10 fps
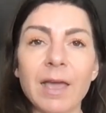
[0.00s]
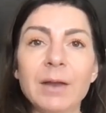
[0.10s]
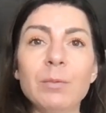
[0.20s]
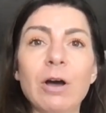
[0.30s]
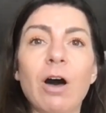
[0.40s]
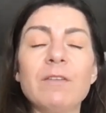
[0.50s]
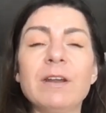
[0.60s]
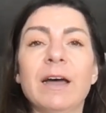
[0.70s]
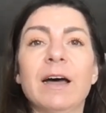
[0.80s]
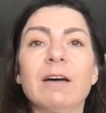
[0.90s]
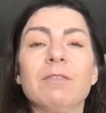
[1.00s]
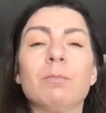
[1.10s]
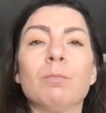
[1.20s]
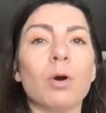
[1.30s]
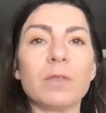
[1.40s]
And we often
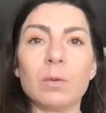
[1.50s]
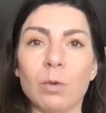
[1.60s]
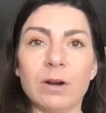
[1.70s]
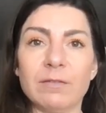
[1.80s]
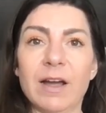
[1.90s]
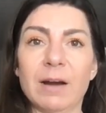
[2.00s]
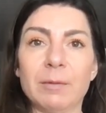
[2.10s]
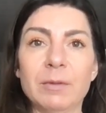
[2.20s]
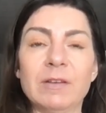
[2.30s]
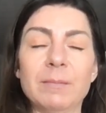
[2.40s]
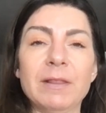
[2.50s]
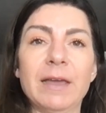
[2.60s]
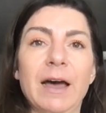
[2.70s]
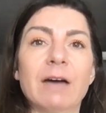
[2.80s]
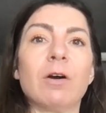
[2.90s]
have more than one environment. We typically
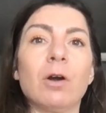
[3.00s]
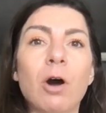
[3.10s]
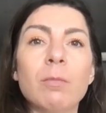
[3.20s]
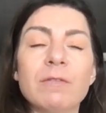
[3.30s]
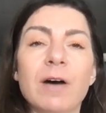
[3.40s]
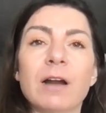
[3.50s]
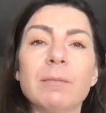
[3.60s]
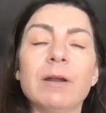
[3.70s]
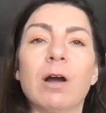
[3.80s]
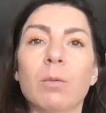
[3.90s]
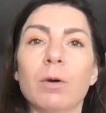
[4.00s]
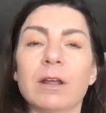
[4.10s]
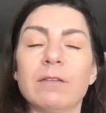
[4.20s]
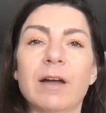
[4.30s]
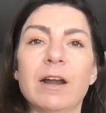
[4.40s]
have our home environment, our
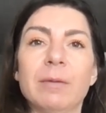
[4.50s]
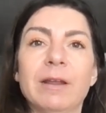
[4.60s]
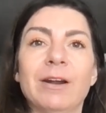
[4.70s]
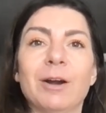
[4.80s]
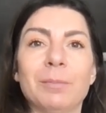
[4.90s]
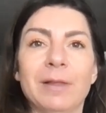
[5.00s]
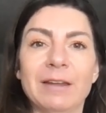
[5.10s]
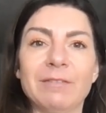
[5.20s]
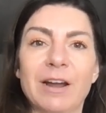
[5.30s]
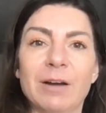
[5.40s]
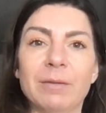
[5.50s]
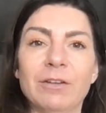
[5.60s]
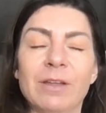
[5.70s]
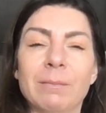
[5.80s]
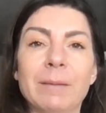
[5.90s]
work environment, and our play
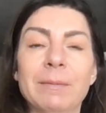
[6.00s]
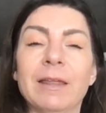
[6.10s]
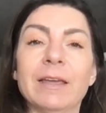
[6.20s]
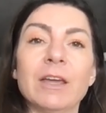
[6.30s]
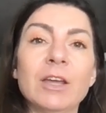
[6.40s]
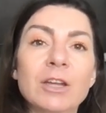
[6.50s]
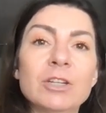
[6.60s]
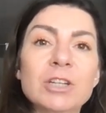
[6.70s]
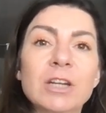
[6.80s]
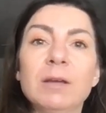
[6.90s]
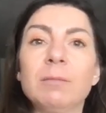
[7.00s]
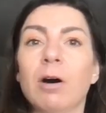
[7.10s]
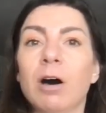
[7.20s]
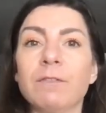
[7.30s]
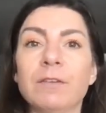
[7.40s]
environment. So that might be like gym,
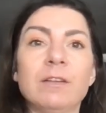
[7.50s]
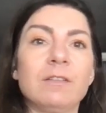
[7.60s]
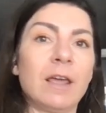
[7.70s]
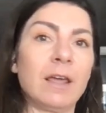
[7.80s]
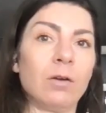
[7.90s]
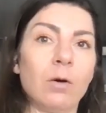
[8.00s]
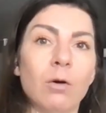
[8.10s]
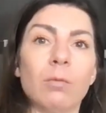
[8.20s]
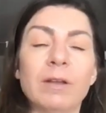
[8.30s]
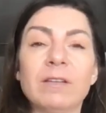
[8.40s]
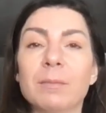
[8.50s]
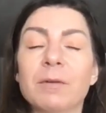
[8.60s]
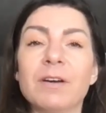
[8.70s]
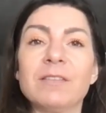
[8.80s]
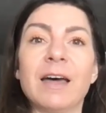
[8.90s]
office, and home. And some
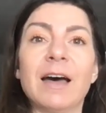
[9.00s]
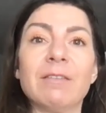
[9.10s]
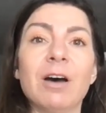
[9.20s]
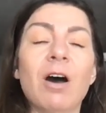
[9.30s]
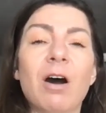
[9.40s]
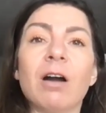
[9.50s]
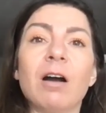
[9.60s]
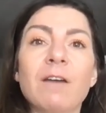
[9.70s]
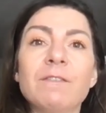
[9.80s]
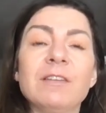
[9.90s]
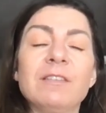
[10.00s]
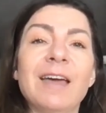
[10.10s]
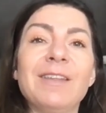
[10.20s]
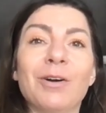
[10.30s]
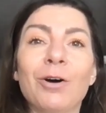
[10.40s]
of us have our office
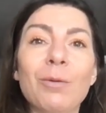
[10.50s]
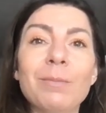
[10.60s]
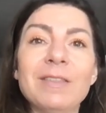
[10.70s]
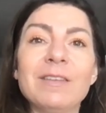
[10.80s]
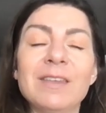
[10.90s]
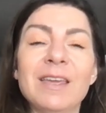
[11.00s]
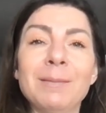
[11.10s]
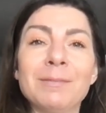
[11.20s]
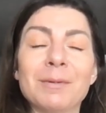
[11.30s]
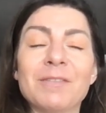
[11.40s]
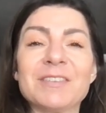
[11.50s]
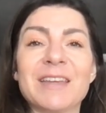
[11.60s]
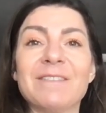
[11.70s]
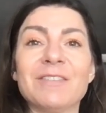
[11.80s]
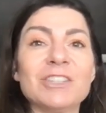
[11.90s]
and our home being the same. Some of us
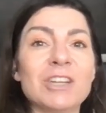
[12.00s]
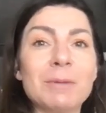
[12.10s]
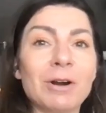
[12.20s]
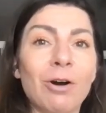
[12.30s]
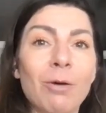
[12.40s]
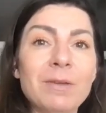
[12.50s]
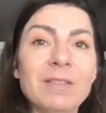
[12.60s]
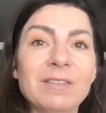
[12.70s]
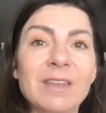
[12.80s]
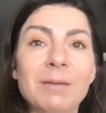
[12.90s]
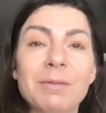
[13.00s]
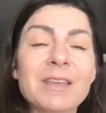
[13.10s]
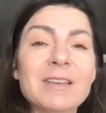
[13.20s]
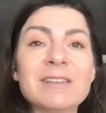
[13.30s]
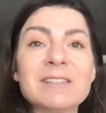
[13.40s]
have the gym and our home being the same
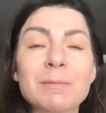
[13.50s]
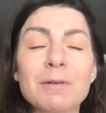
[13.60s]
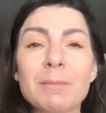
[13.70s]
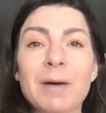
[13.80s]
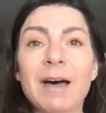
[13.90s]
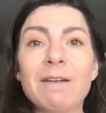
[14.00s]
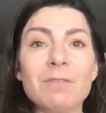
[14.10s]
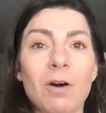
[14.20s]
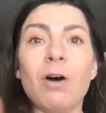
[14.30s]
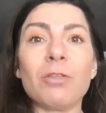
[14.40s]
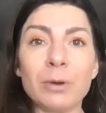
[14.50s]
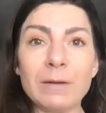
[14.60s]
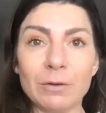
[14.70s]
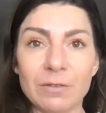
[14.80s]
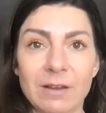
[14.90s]
some of them have all
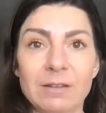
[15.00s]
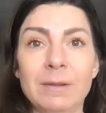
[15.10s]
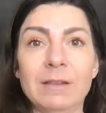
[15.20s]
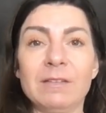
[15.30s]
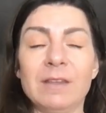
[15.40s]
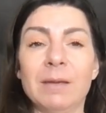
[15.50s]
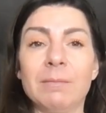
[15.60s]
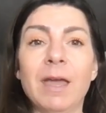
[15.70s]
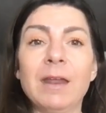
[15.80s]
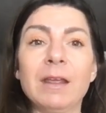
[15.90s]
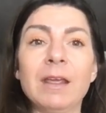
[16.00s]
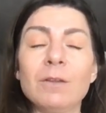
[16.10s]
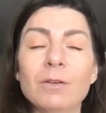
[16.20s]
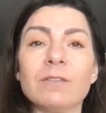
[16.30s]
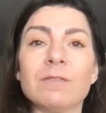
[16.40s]
three of those things being the same. And
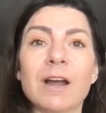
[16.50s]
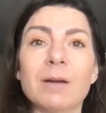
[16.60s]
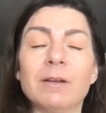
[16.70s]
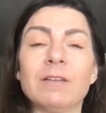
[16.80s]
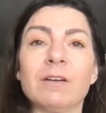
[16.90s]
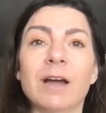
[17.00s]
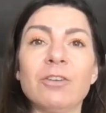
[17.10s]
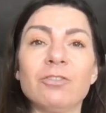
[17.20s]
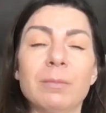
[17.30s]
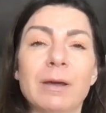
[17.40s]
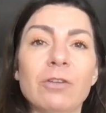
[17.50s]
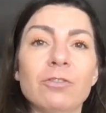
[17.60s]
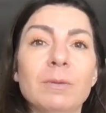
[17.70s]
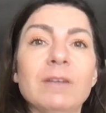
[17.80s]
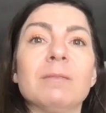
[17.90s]
in those environments, there actually might
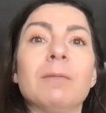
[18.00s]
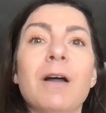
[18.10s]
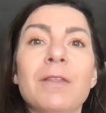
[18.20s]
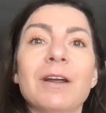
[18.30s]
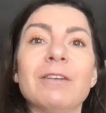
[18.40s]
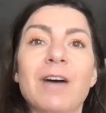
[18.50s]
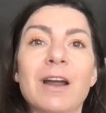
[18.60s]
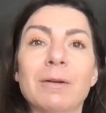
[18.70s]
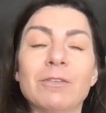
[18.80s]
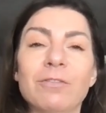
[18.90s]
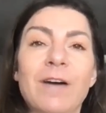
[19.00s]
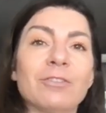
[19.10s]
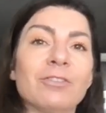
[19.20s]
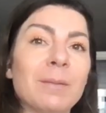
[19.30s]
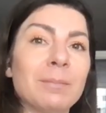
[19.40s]
also be some other environmental
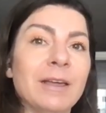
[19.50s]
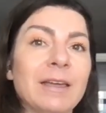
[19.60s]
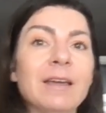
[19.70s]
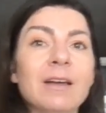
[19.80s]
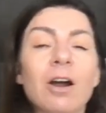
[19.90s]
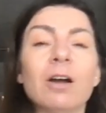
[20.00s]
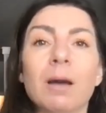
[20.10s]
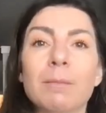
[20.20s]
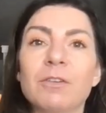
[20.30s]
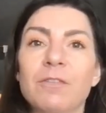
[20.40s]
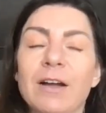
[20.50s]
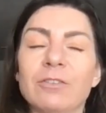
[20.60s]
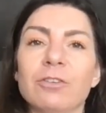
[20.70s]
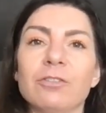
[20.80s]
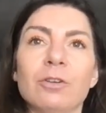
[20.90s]
factors at play or come into
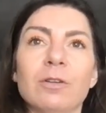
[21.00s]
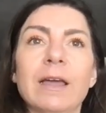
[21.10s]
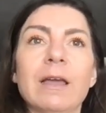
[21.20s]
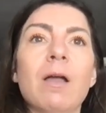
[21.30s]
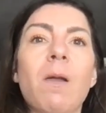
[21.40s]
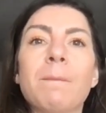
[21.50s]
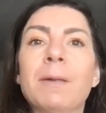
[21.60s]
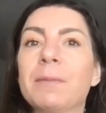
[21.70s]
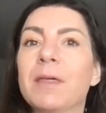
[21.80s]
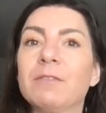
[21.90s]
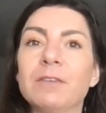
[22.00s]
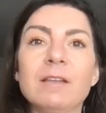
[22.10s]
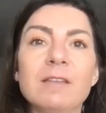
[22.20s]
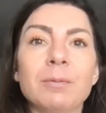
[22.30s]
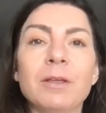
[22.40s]
factors. So, like people that have
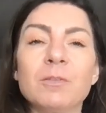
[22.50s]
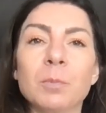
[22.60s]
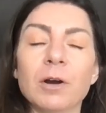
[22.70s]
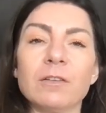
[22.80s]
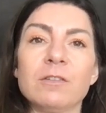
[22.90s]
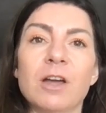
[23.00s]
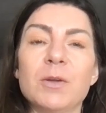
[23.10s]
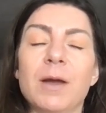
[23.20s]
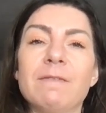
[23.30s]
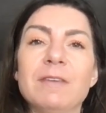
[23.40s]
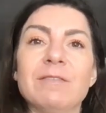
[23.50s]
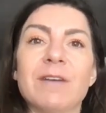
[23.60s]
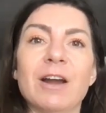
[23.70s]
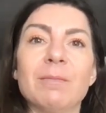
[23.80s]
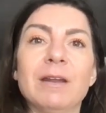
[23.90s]
kids that play sports, now you have the
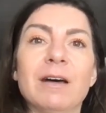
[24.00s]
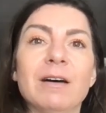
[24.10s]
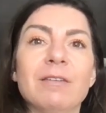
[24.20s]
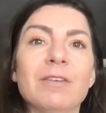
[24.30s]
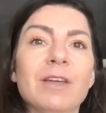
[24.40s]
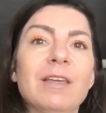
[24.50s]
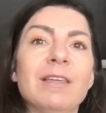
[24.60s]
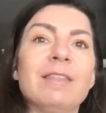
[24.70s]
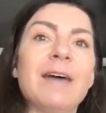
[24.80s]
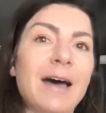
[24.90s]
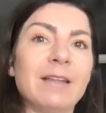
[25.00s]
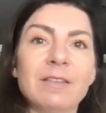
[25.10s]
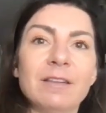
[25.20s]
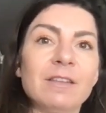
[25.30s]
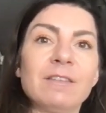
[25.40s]
environment of that
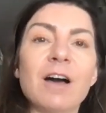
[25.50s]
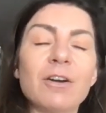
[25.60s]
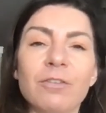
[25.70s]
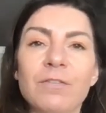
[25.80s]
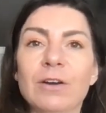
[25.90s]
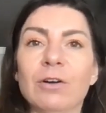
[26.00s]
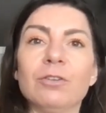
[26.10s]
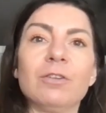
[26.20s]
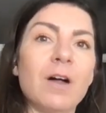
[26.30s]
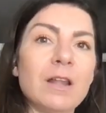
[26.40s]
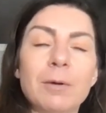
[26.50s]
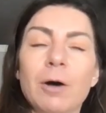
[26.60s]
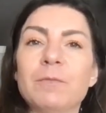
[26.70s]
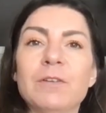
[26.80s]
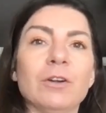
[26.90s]
the, the soccer field or the
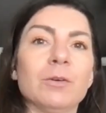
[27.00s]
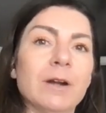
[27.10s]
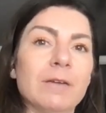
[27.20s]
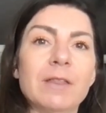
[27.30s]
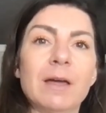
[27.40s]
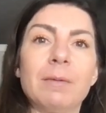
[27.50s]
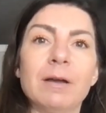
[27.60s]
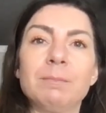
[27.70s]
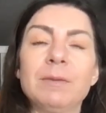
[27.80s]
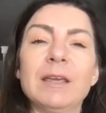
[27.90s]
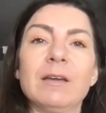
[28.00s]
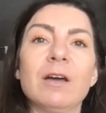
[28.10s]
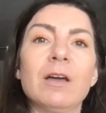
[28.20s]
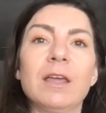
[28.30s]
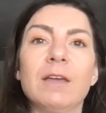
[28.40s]
volleyball field or whatever that might
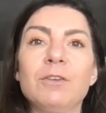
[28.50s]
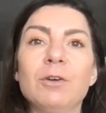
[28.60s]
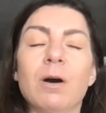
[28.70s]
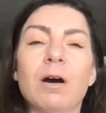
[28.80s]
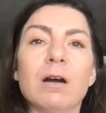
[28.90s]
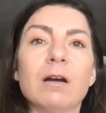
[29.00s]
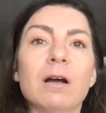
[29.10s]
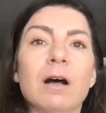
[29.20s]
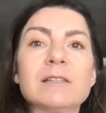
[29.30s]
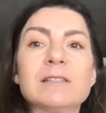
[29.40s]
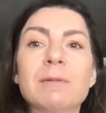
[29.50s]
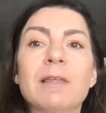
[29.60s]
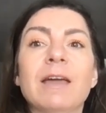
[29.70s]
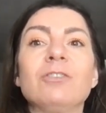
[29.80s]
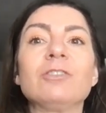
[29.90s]
be if you are uh, somebody
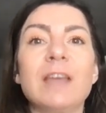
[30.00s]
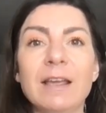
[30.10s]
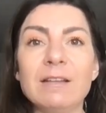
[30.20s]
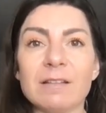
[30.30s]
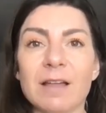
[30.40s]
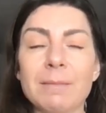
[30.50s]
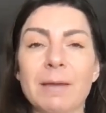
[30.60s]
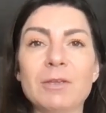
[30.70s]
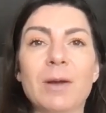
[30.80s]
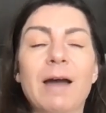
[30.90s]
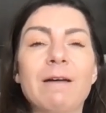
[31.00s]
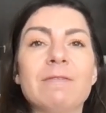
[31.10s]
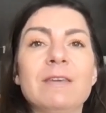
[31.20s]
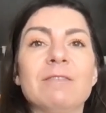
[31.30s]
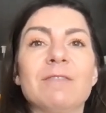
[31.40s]
that entertains a lot maybe you
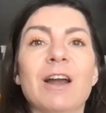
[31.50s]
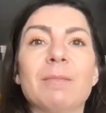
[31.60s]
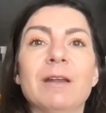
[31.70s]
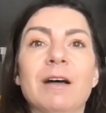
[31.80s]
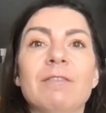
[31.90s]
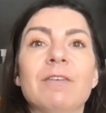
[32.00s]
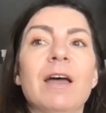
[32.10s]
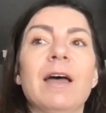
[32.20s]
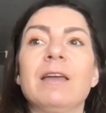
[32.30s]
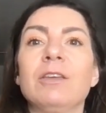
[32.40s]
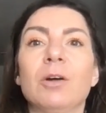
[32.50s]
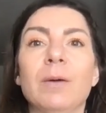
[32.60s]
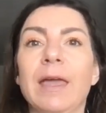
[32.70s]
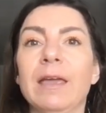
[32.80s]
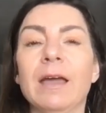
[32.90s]
have the environment of you know
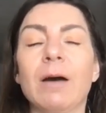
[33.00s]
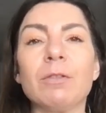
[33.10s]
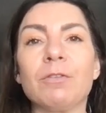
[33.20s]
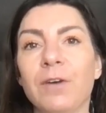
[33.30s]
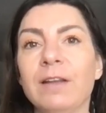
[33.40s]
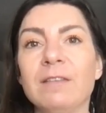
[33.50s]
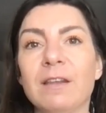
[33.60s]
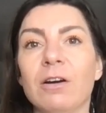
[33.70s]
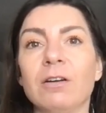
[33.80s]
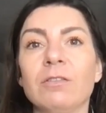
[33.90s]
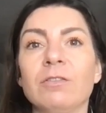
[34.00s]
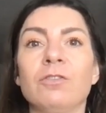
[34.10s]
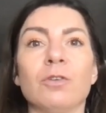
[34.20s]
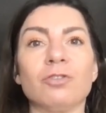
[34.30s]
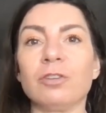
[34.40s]
hanging out with friends that are
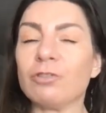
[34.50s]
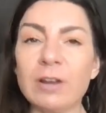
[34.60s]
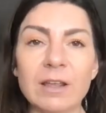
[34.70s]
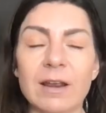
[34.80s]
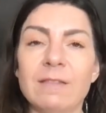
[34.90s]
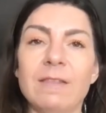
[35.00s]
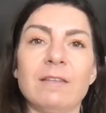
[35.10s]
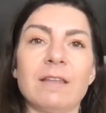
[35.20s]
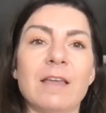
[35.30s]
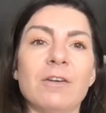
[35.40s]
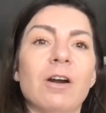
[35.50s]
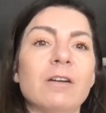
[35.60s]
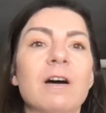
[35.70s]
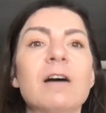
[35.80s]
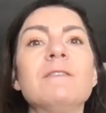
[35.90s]
socially drinking and things like that there
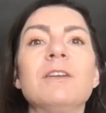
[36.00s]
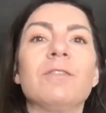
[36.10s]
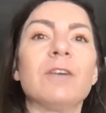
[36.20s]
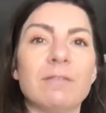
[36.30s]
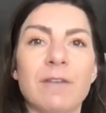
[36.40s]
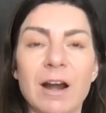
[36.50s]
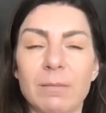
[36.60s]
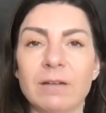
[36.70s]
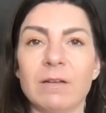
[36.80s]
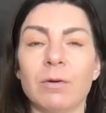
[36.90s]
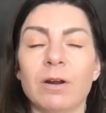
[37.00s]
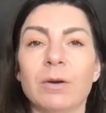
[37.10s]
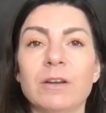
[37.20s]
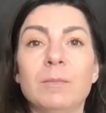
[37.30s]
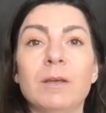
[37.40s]
are a ton of different environments that we're
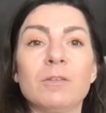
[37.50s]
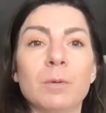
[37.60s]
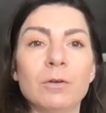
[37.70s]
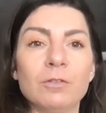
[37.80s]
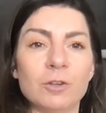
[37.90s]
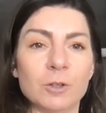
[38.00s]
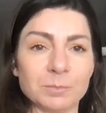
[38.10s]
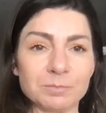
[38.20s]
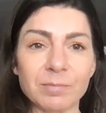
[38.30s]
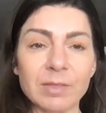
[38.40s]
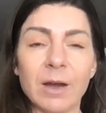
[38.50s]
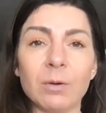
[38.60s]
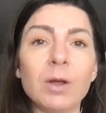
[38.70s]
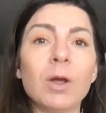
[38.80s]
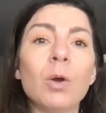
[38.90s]
going to be exposed to
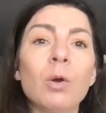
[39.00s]
now